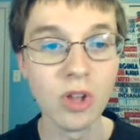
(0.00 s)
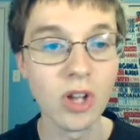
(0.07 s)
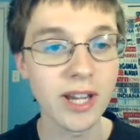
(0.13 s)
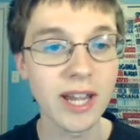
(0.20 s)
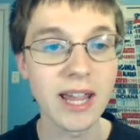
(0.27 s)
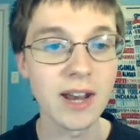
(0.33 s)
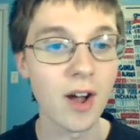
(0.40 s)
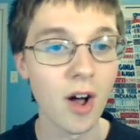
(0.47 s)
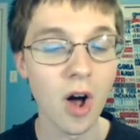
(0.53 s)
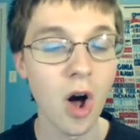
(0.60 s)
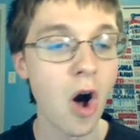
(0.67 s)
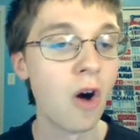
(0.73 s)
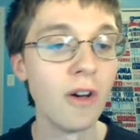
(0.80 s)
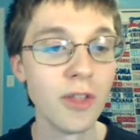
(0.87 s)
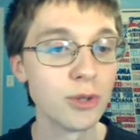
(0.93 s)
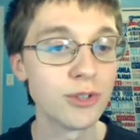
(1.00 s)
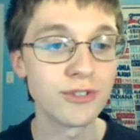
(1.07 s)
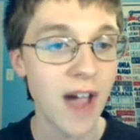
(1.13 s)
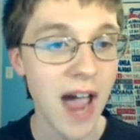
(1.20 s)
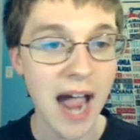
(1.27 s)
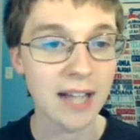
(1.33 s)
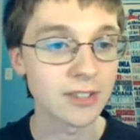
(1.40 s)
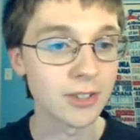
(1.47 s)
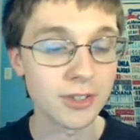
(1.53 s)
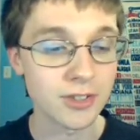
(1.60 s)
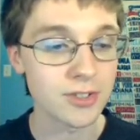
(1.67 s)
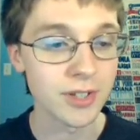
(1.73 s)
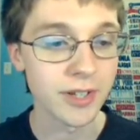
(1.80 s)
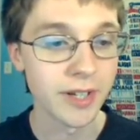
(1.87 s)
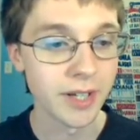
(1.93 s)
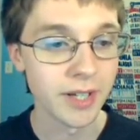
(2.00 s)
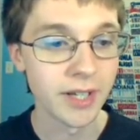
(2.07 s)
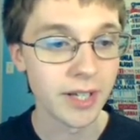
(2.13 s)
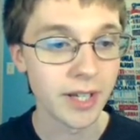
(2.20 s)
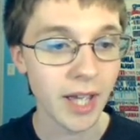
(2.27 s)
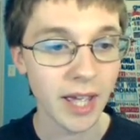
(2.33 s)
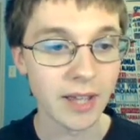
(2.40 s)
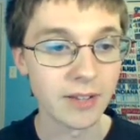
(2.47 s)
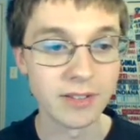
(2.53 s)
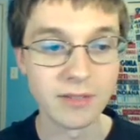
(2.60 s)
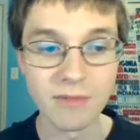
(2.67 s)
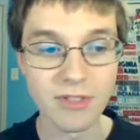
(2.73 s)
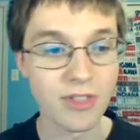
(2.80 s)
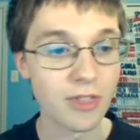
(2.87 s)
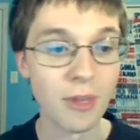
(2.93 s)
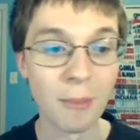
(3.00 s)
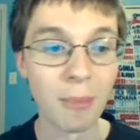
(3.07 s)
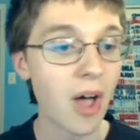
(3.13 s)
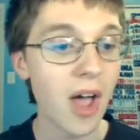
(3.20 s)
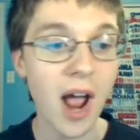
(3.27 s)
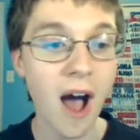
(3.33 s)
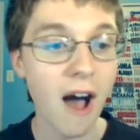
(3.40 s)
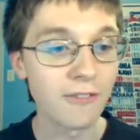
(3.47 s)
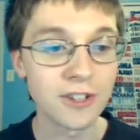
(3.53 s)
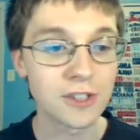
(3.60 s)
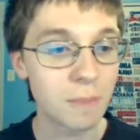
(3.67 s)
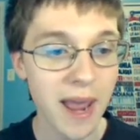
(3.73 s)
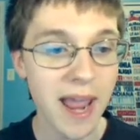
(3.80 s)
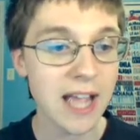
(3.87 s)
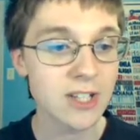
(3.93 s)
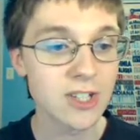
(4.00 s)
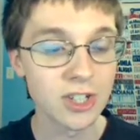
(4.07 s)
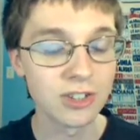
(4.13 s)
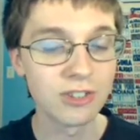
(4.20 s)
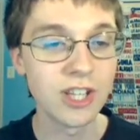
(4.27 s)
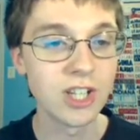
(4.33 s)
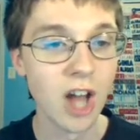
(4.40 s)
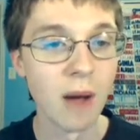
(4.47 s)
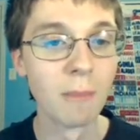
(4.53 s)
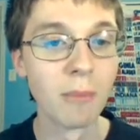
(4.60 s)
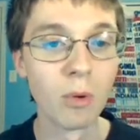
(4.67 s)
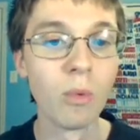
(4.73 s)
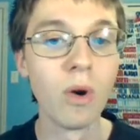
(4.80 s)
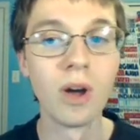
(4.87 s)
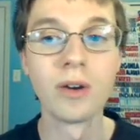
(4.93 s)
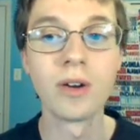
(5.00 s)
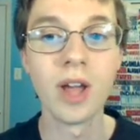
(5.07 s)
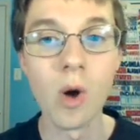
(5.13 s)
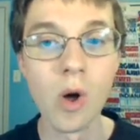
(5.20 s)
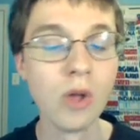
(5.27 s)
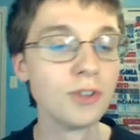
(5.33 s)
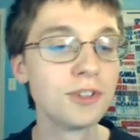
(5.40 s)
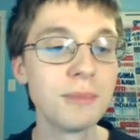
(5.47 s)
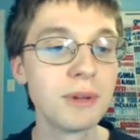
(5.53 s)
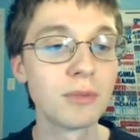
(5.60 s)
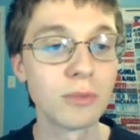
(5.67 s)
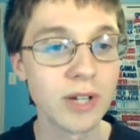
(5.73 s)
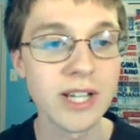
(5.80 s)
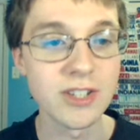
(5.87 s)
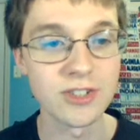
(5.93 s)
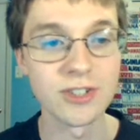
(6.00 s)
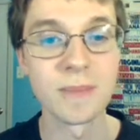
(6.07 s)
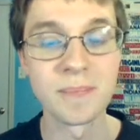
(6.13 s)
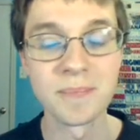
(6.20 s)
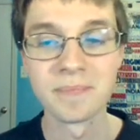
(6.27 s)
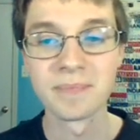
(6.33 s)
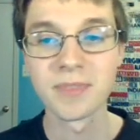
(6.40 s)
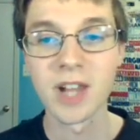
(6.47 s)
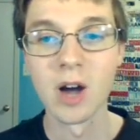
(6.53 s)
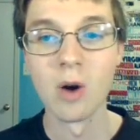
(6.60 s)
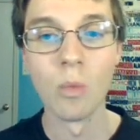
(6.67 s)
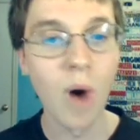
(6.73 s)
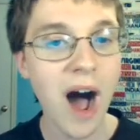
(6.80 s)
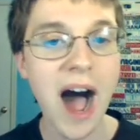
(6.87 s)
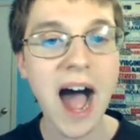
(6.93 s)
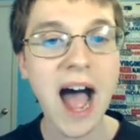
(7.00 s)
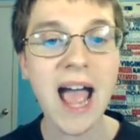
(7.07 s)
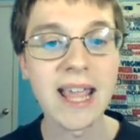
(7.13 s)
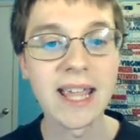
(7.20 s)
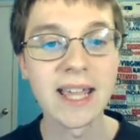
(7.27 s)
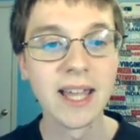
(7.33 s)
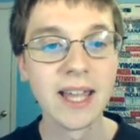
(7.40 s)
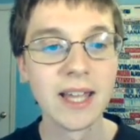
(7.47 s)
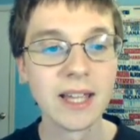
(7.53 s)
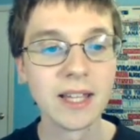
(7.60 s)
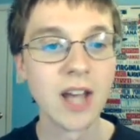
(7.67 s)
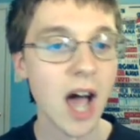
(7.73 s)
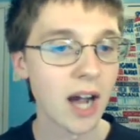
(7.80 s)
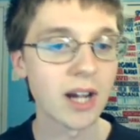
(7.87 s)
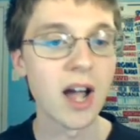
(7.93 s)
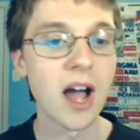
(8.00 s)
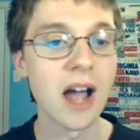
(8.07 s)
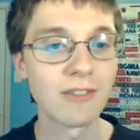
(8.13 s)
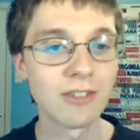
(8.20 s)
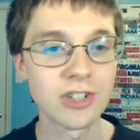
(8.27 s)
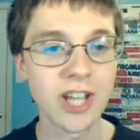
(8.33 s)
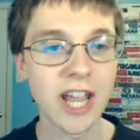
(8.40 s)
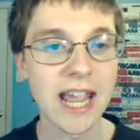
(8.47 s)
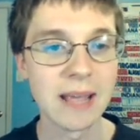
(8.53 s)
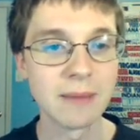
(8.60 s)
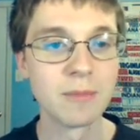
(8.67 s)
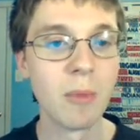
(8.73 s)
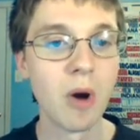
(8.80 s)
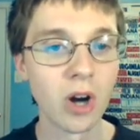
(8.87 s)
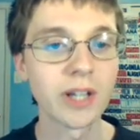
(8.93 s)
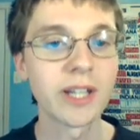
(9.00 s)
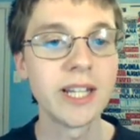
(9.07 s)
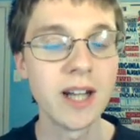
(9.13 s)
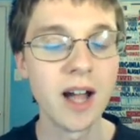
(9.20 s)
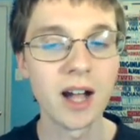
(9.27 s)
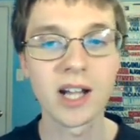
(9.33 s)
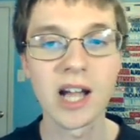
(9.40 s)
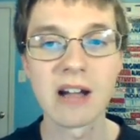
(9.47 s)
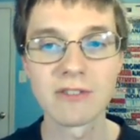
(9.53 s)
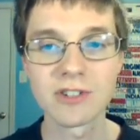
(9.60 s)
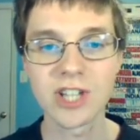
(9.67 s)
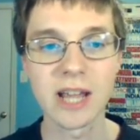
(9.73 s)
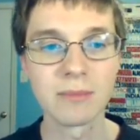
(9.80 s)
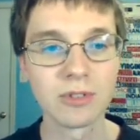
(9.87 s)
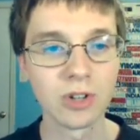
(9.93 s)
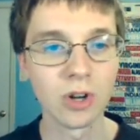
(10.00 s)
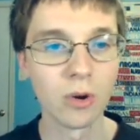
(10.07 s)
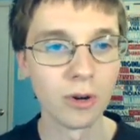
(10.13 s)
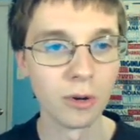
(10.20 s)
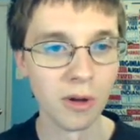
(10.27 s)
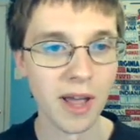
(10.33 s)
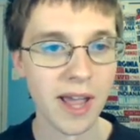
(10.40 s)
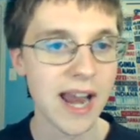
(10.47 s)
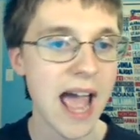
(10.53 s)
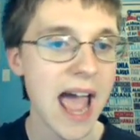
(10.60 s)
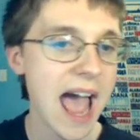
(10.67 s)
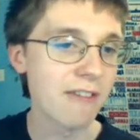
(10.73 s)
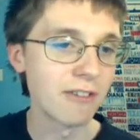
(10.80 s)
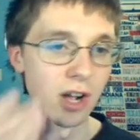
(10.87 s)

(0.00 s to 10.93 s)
look at all of those factors, the playoff expansion is the number one ultimate reason why non-conference games, marquee non-conference games, are going away. And I have